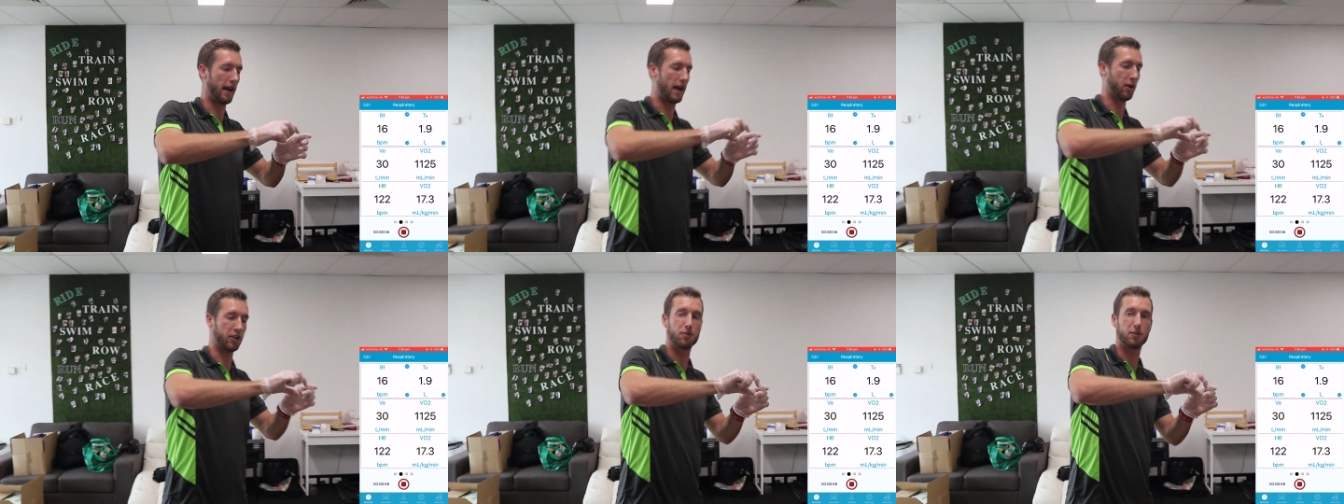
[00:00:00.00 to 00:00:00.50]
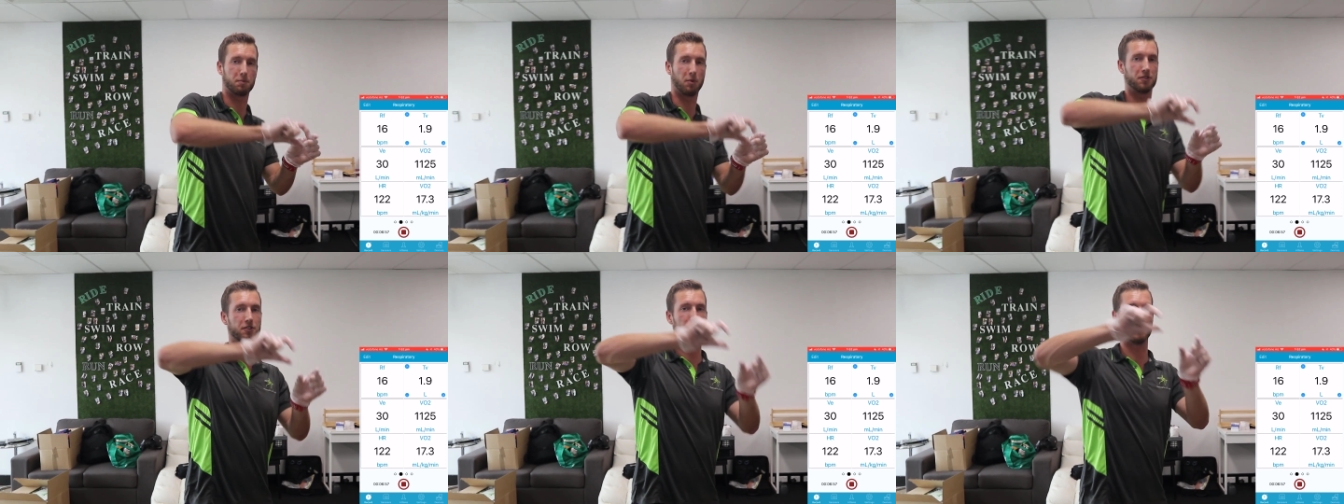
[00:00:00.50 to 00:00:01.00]
our acute
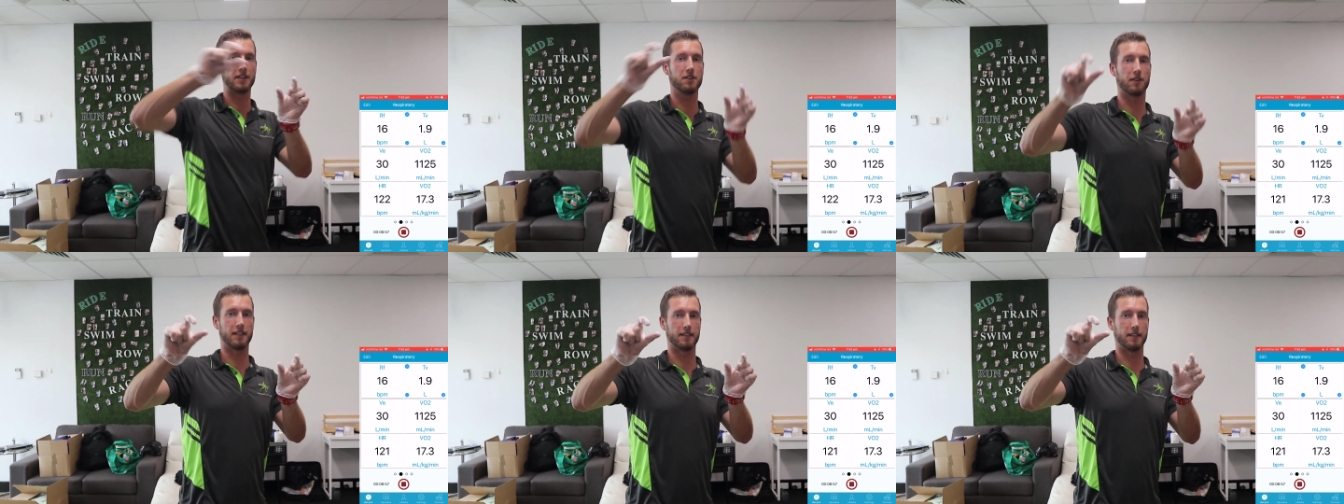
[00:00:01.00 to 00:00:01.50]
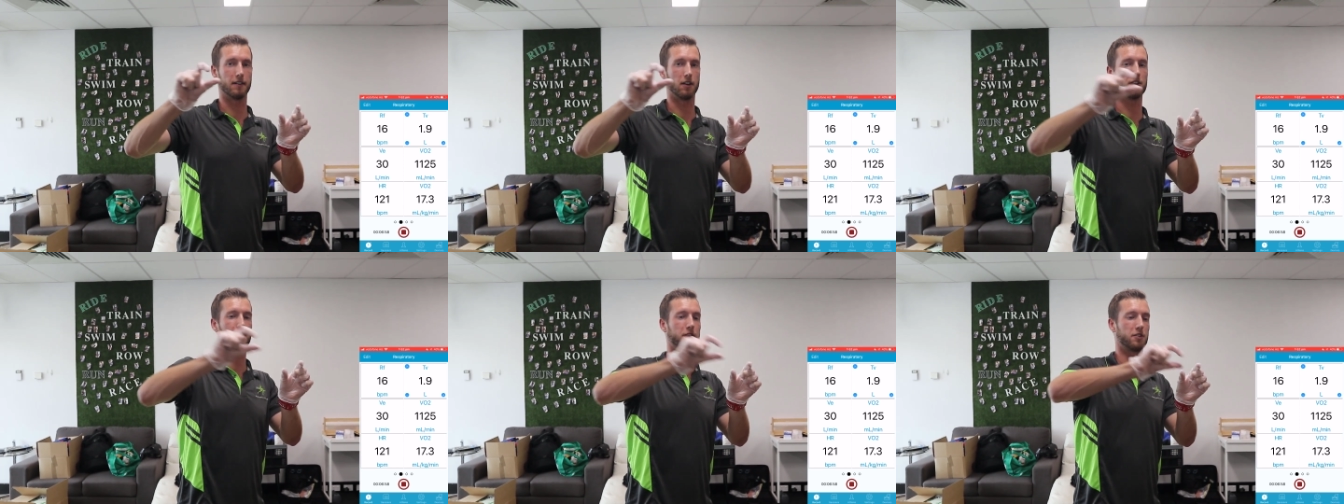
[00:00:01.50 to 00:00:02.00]
responses are increasing. All
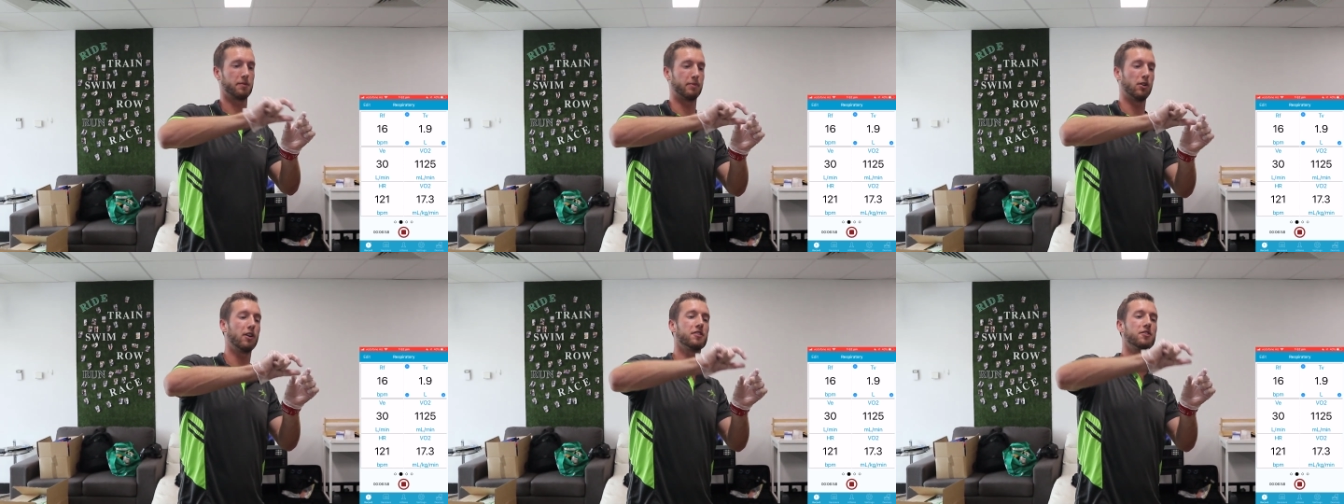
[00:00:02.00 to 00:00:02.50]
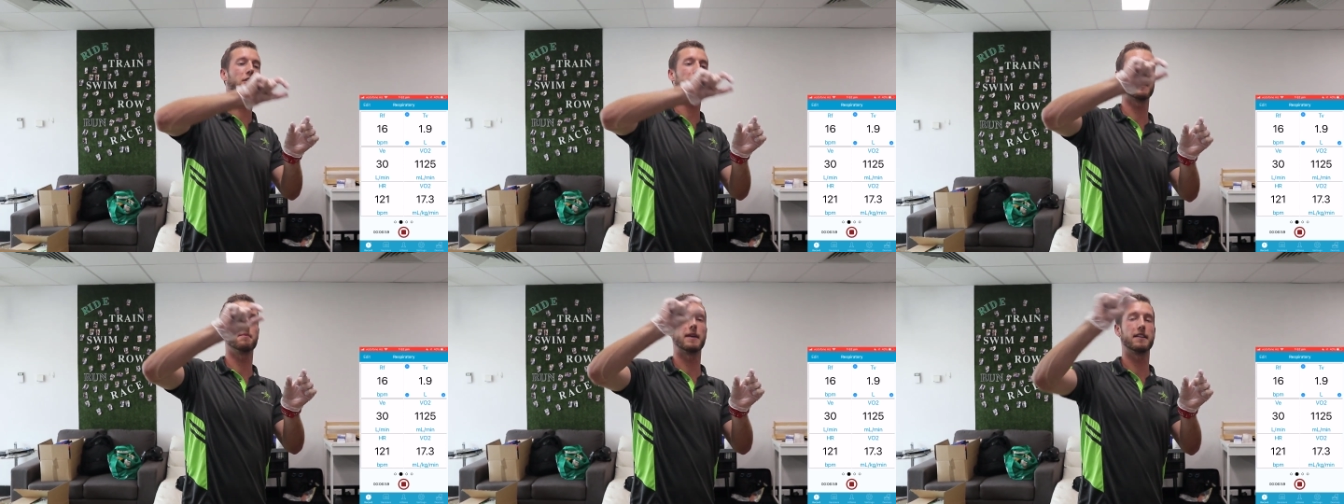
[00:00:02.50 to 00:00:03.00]
right, so supply does not
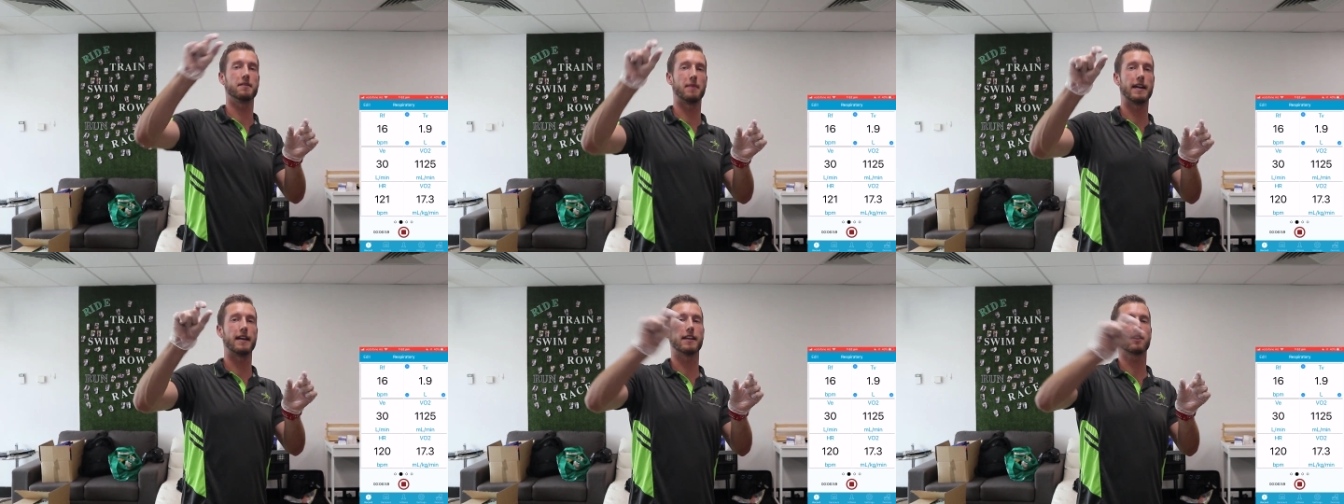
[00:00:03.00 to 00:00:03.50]
yet meet demand.